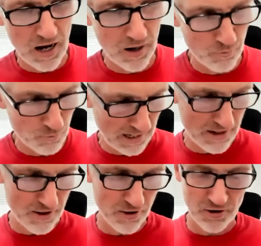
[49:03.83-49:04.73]
Uh, we
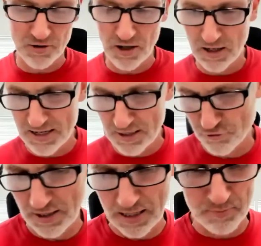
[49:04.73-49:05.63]
got your uh,
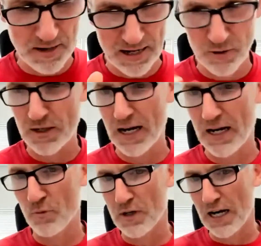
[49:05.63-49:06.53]
Instagram handle. We
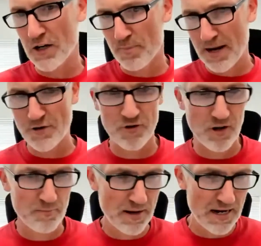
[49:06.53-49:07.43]
got we got your
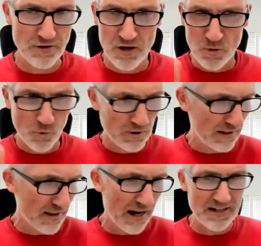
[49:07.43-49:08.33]
Patreon page. We'll
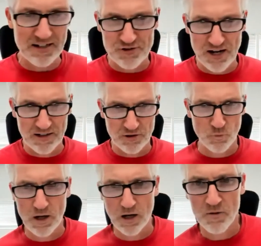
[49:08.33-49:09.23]
get that in the chat as
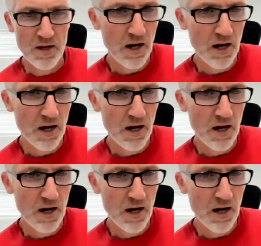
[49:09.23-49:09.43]
well.